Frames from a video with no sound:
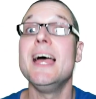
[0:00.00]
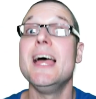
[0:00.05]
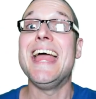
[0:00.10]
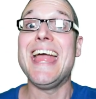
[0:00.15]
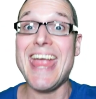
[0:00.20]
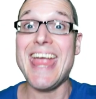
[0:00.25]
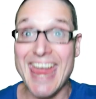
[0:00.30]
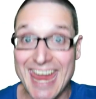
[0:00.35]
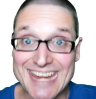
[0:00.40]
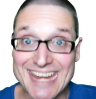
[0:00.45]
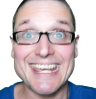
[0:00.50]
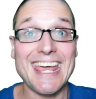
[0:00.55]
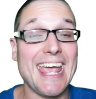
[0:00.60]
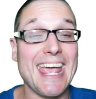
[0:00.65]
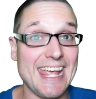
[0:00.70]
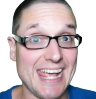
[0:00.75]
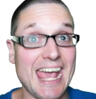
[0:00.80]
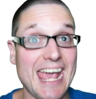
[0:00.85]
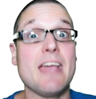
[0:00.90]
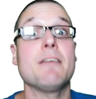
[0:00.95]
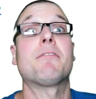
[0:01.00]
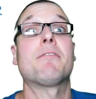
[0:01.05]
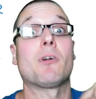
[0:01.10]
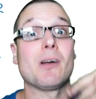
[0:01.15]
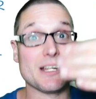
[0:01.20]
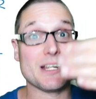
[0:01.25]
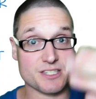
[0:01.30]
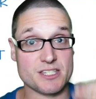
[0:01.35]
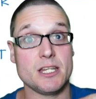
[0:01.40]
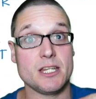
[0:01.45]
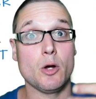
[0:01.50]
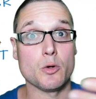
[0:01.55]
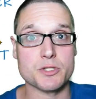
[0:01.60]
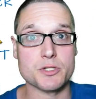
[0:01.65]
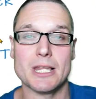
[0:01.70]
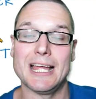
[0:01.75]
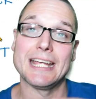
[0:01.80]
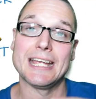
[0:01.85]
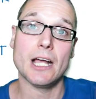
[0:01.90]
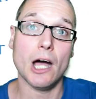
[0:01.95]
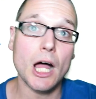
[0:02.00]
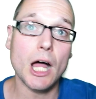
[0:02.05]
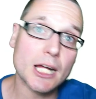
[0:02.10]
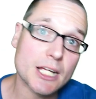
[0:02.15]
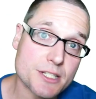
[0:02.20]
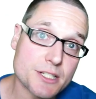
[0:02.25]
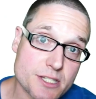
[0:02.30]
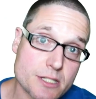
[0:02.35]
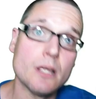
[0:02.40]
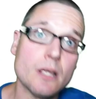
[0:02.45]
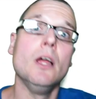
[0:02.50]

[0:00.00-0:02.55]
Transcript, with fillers: aka for SEOs like us,